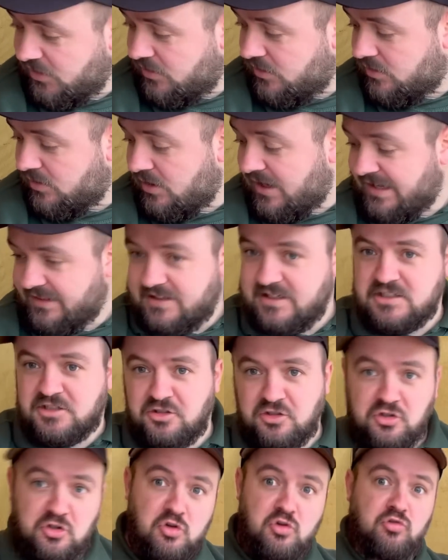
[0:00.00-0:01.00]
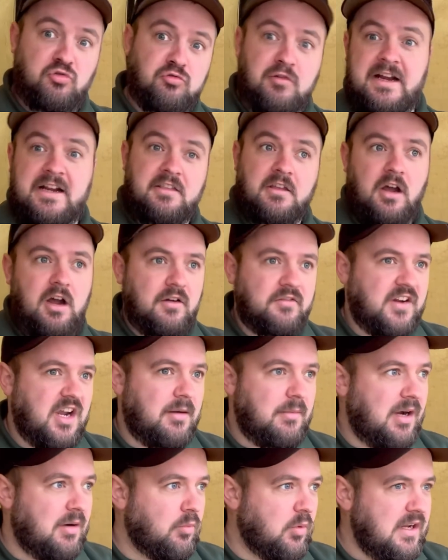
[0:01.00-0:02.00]
had this new rig that I've
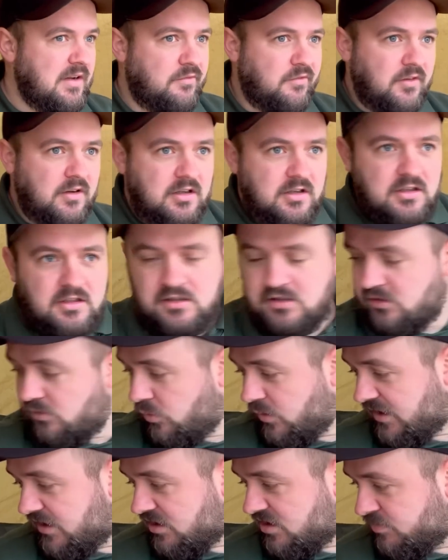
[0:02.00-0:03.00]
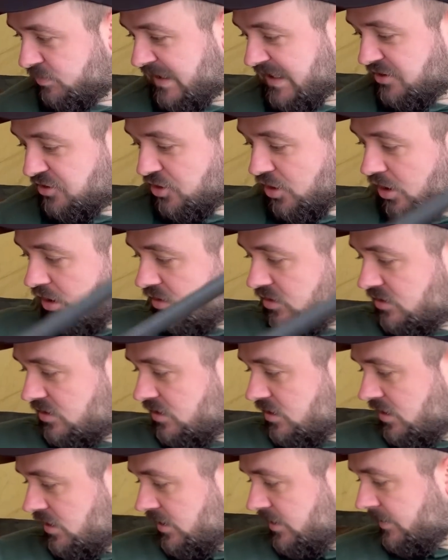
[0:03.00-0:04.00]
come up with the split
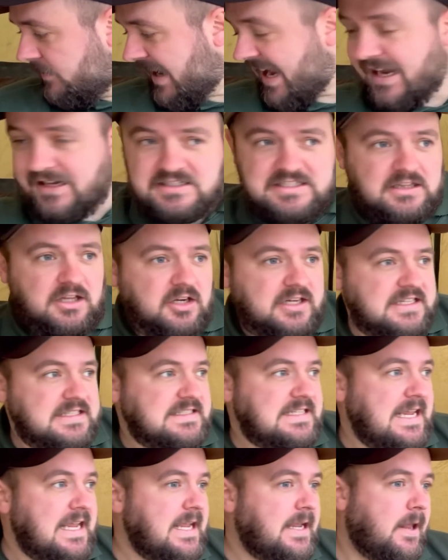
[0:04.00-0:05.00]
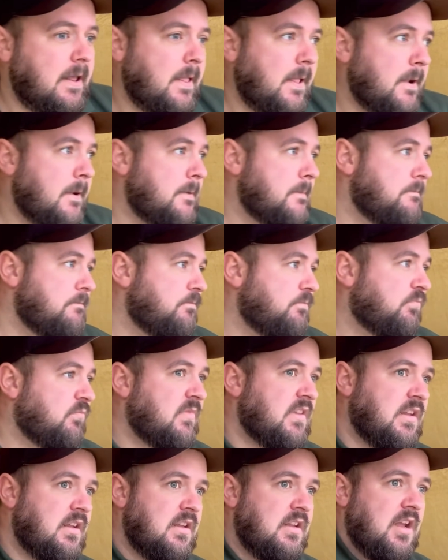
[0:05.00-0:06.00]
shots acting like a zig,
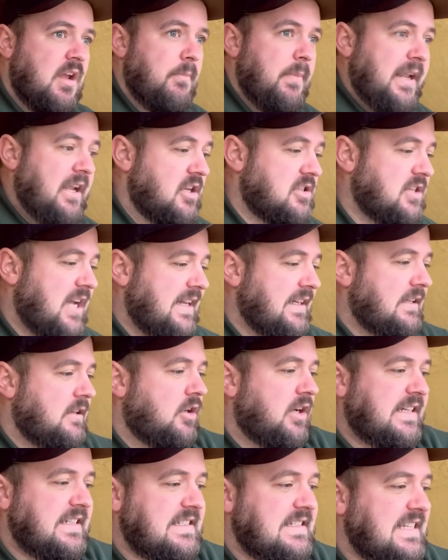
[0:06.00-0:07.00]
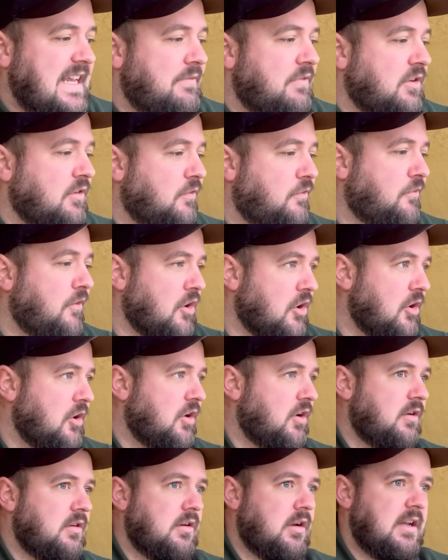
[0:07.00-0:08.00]
and because I had it like 7 foot,
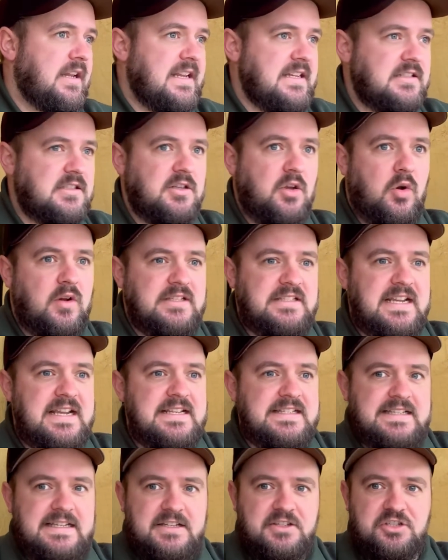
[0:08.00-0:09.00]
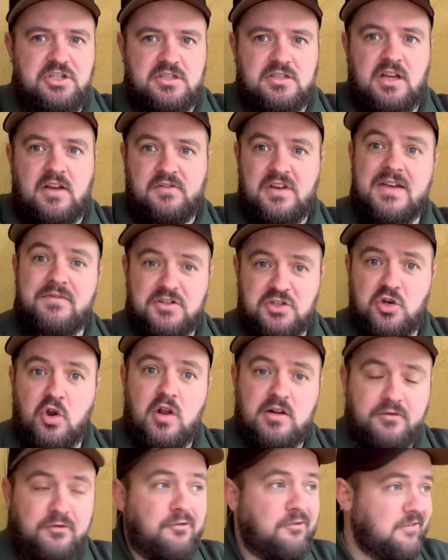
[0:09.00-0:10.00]
it's not as easy as just, have you ever
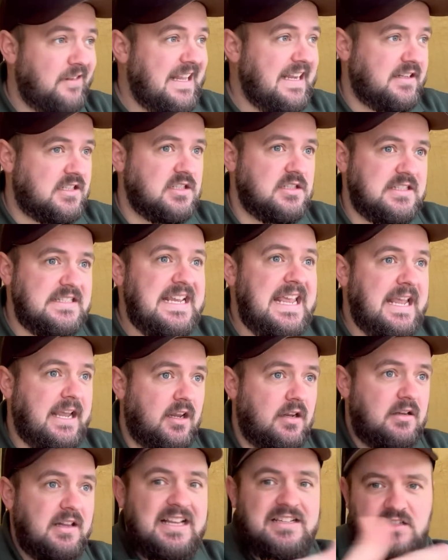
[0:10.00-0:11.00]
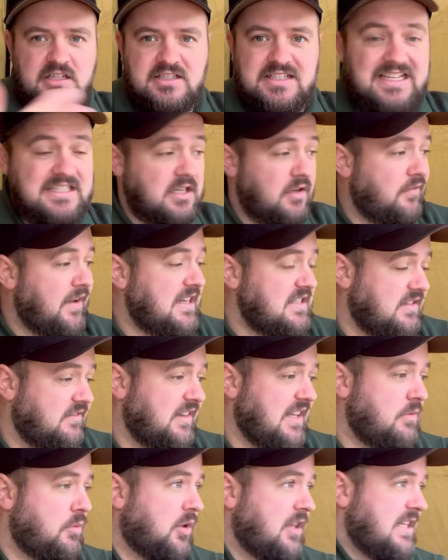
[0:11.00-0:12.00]
tried and flicked a zig? That's because that's
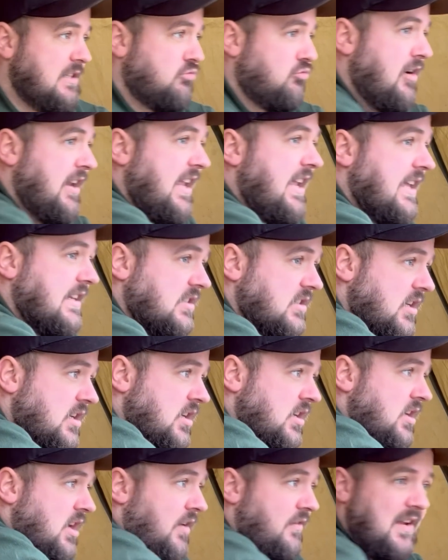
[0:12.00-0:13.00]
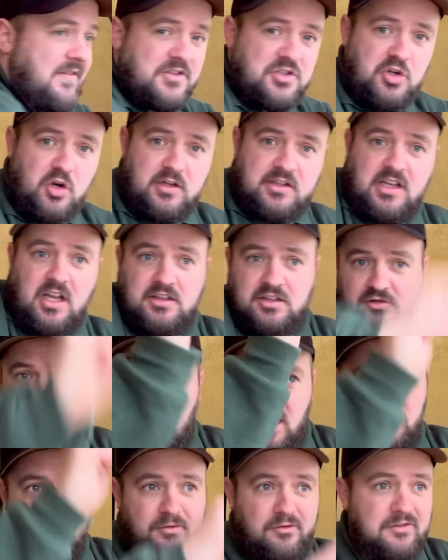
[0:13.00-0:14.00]
effectively what this rig is. Have you ever tried an
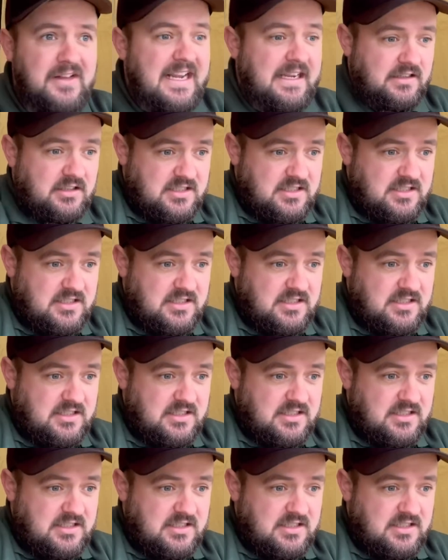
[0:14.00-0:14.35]
underarm flicked a